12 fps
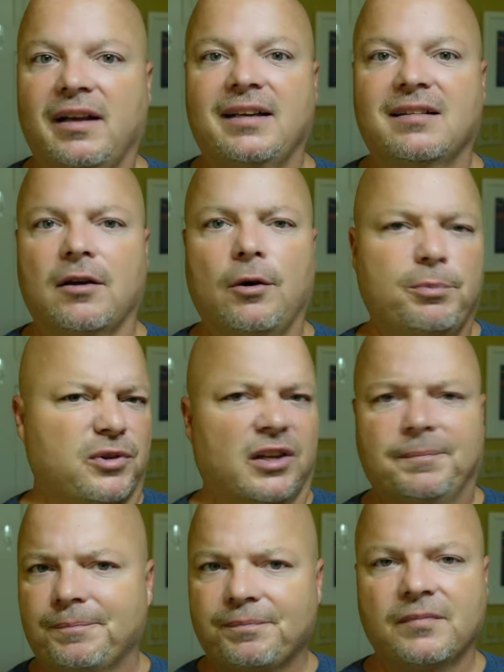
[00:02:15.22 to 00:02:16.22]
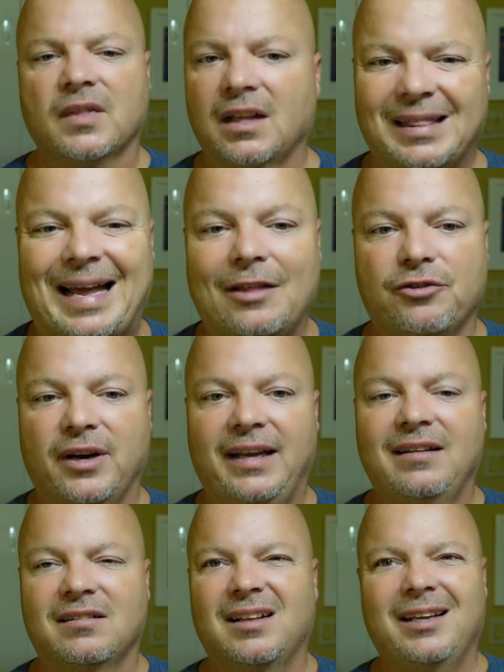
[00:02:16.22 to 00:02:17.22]
like soaps that lather
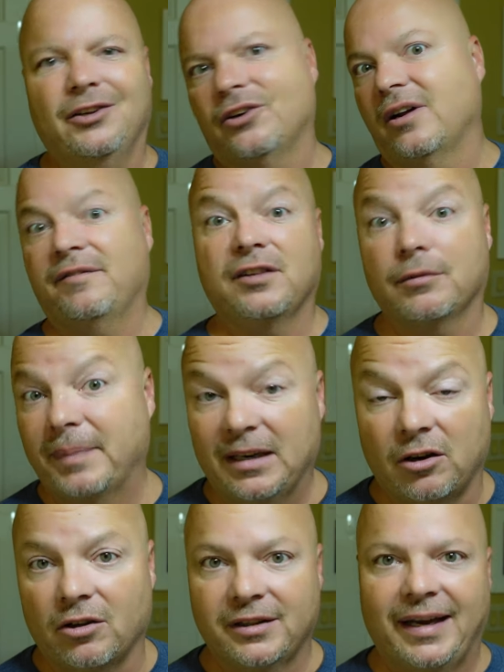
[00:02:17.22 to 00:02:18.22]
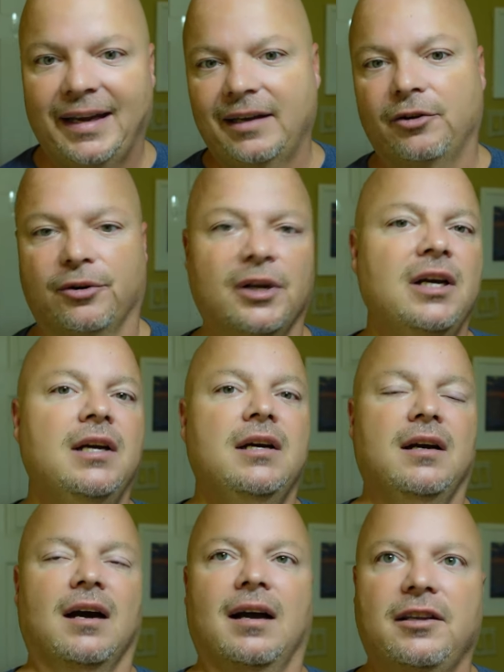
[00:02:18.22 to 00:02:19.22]
easily and you don't have to spend all day or
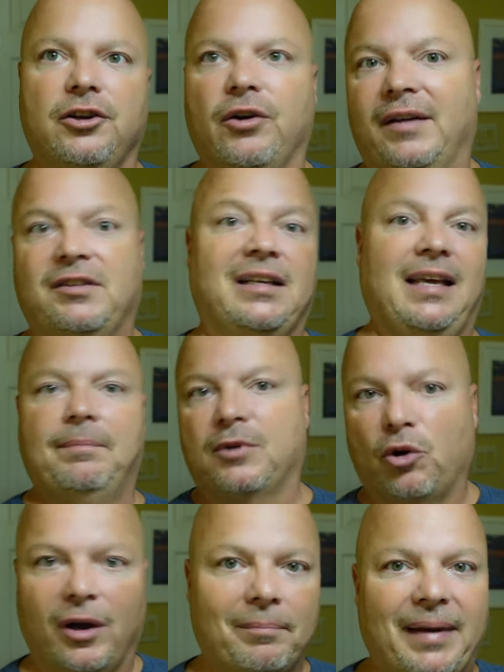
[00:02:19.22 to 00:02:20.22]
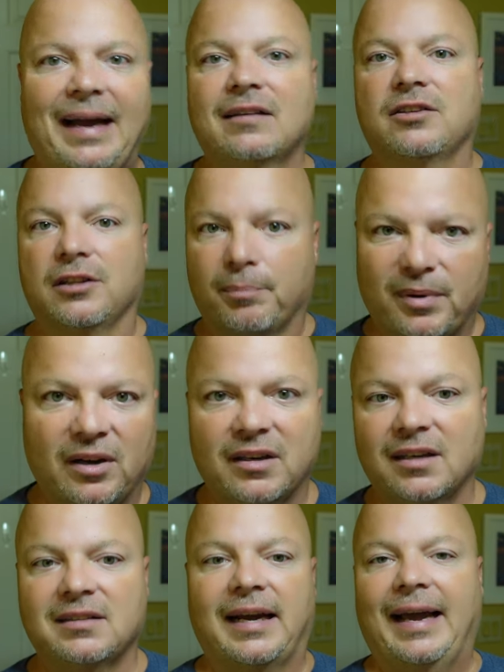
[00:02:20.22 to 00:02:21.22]
uh, you don't have to keep going back to the
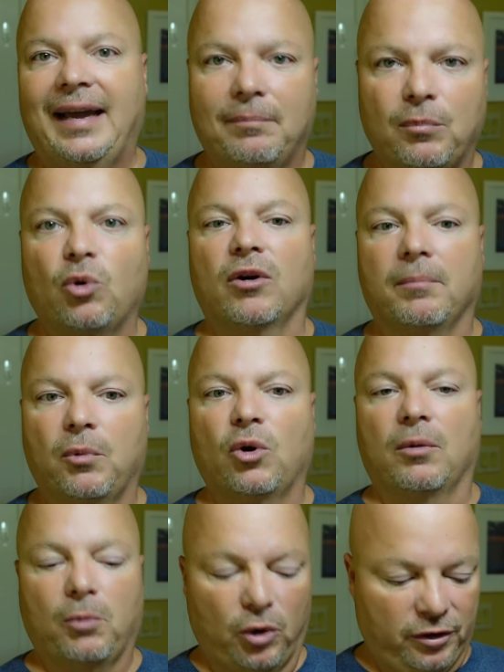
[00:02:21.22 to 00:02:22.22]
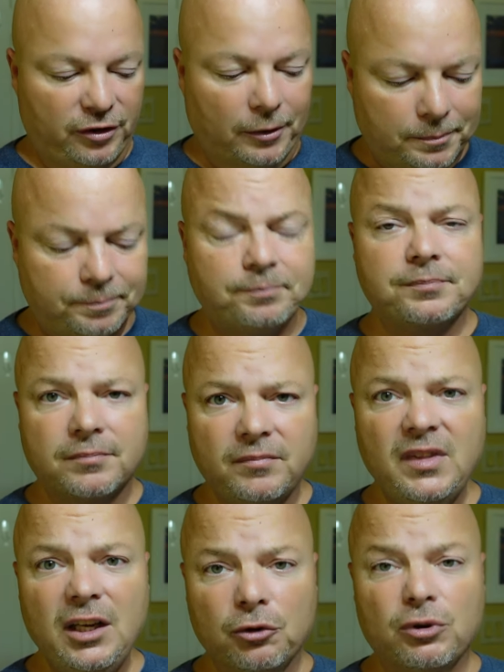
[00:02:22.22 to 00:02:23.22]
product to add more and more and more. So
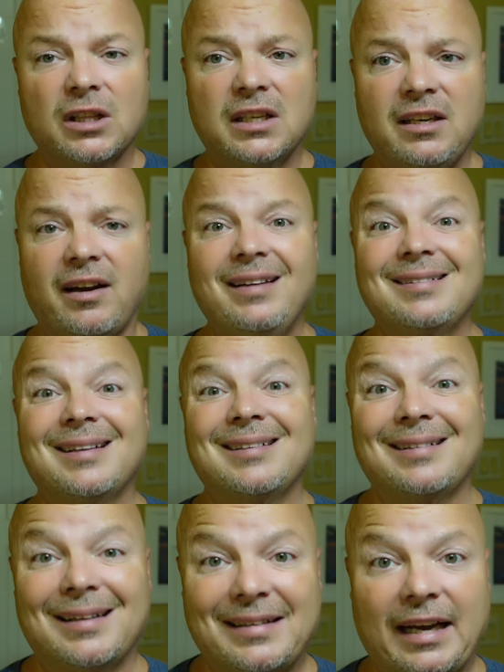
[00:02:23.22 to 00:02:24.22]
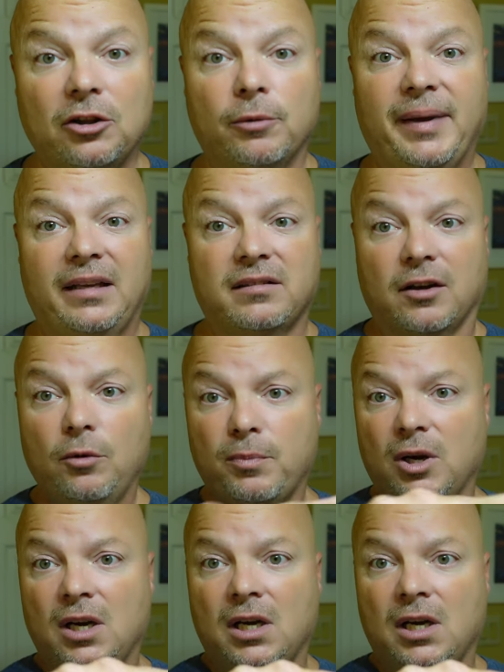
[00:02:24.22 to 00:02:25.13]
really nice. This is a tallow-based soap.